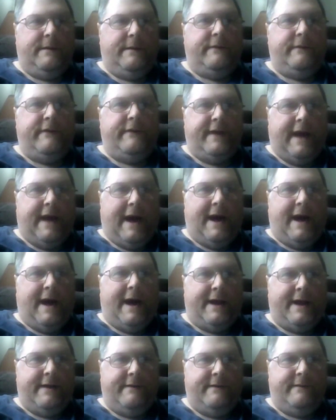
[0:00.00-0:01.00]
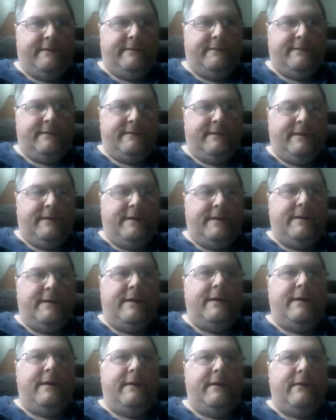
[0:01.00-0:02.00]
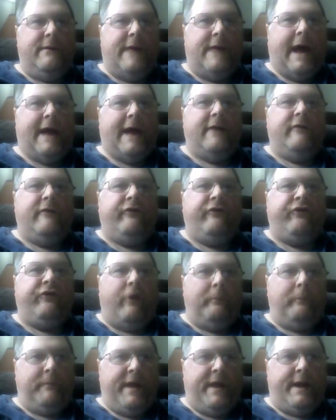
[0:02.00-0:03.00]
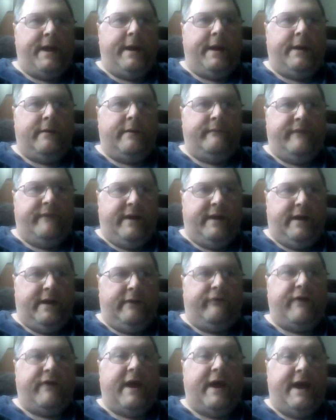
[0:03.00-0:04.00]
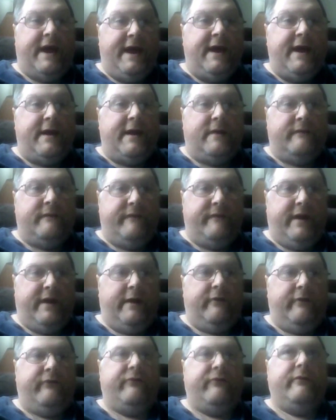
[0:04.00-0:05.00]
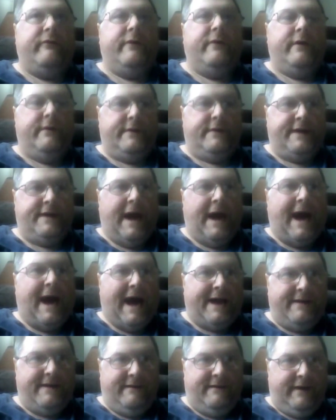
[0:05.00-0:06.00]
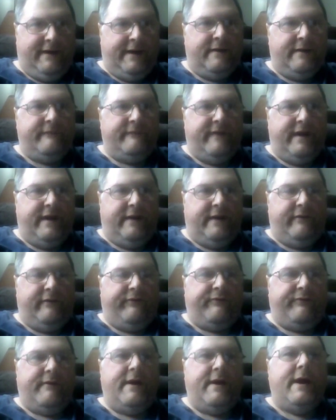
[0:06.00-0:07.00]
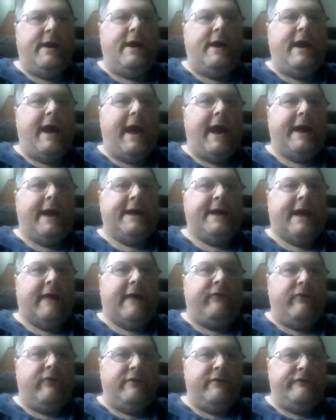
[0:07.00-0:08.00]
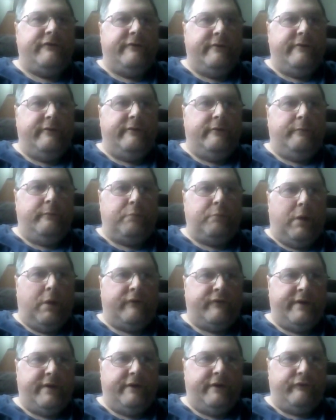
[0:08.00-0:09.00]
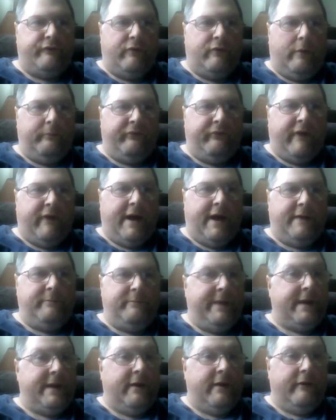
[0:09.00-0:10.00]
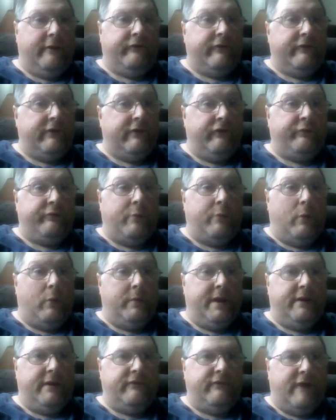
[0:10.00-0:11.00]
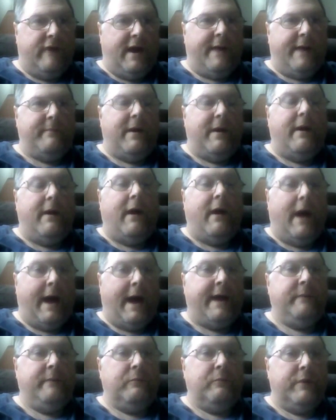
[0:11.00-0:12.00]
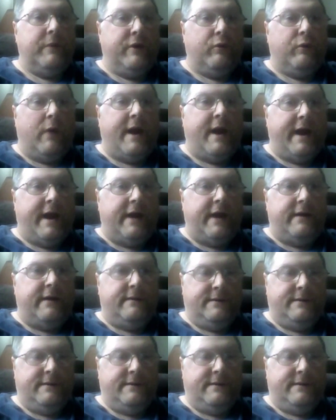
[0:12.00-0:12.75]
to God that something intervenes, that he intervenes, God intervenes, and gets into President Trump's head, because at this moment in time, I am regretting